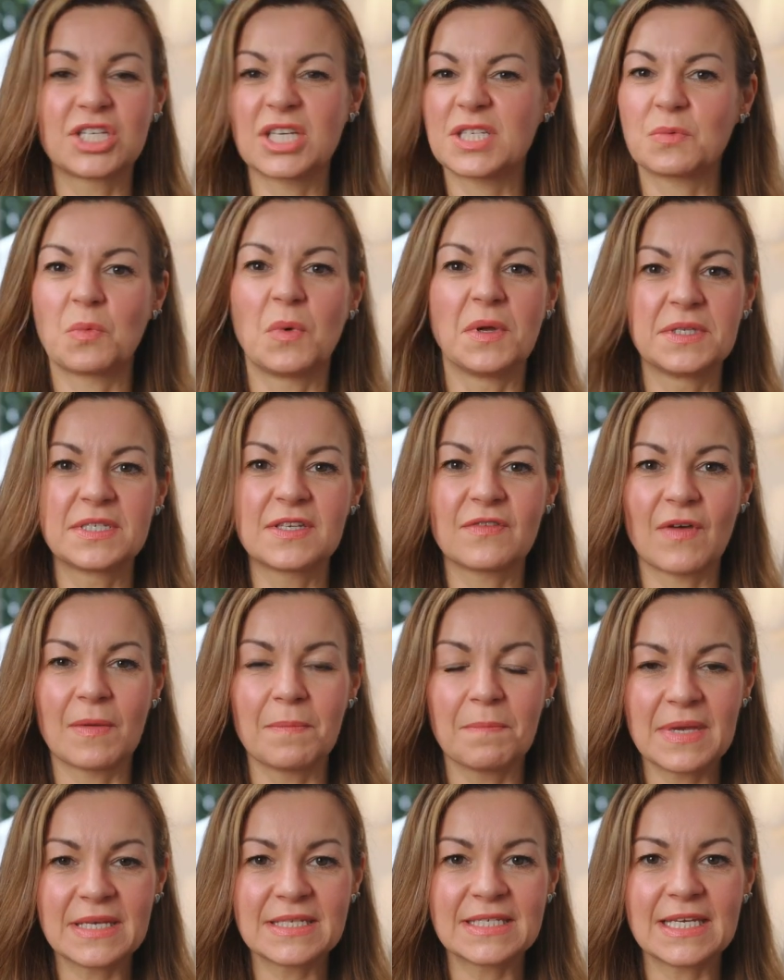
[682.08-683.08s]
just once if
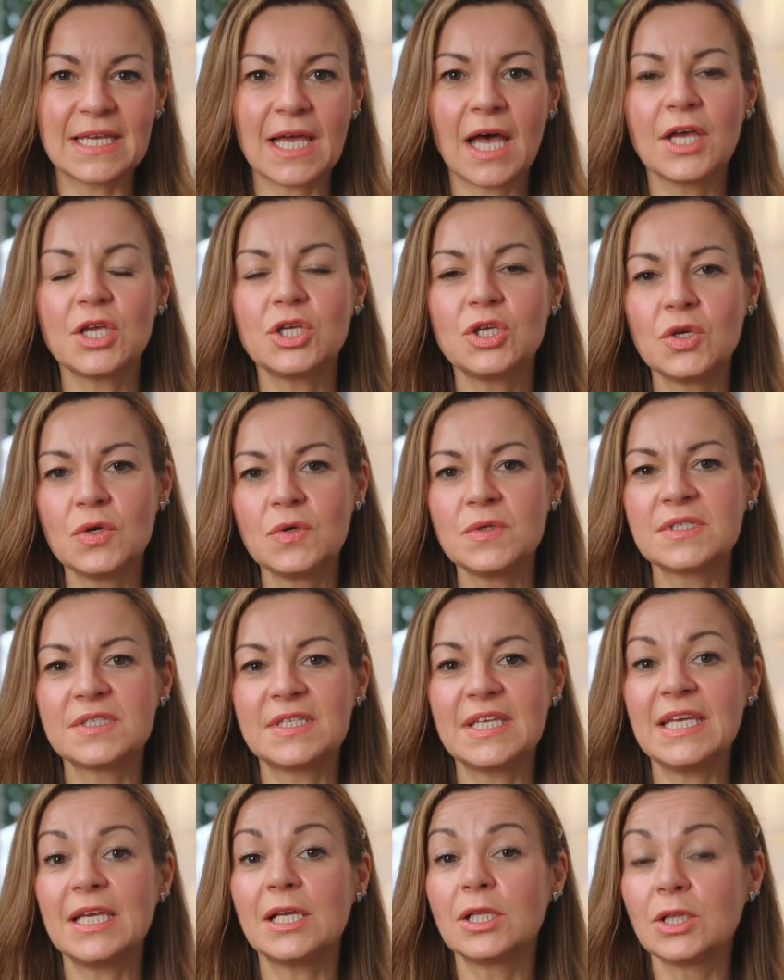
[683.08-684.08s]
I'm busy, I use the